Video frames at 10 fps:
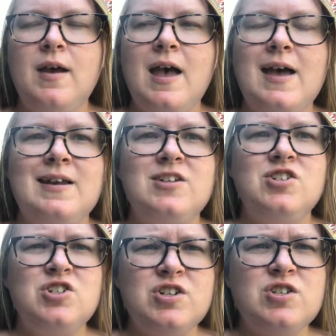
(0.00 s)
and he's
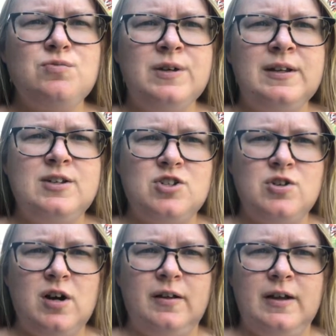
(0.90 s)
just really
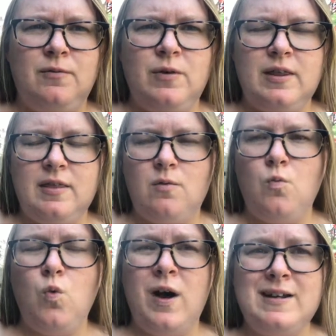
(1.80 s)
struggling with
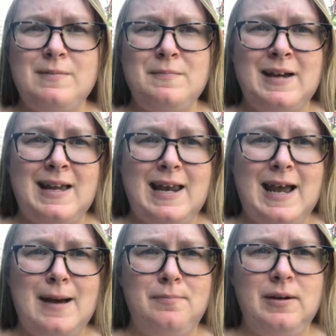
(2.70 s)
what might
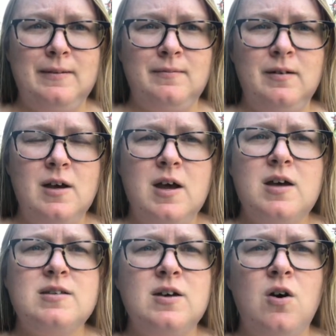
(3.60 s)
happen.
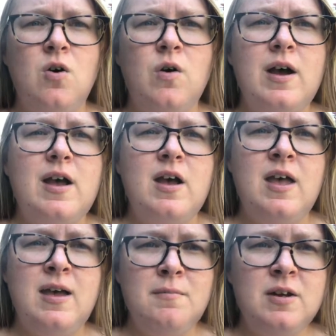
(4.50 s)
So
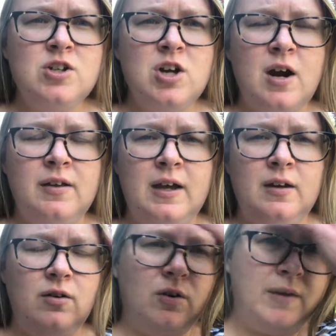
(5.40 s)
him and Charlotte,
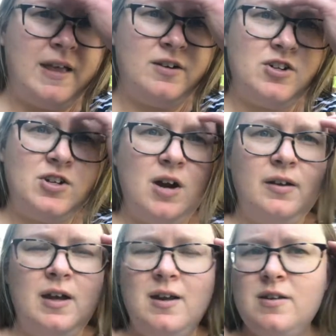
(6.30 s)
or rather
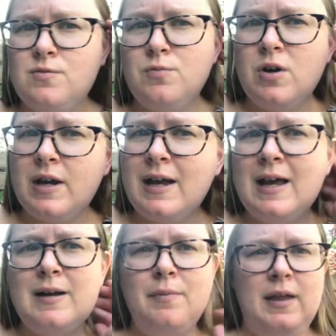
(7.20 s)
Charlotte, is working
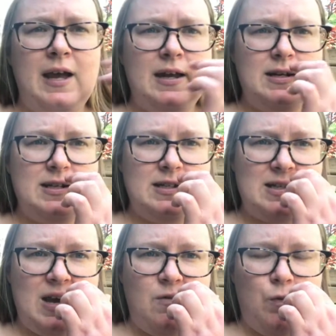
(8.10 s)
on a plan to
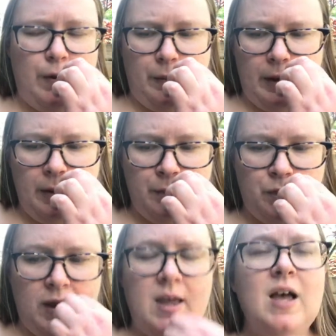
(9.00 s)
save Wilbur.
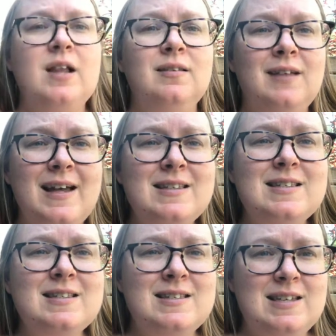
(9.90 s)
Let's
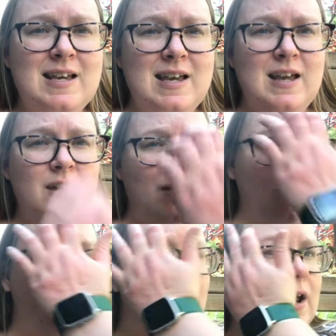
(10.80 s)
see
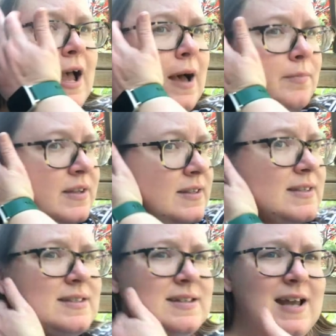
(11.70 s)
what
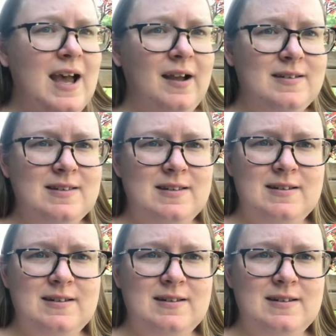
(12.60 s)
happens next.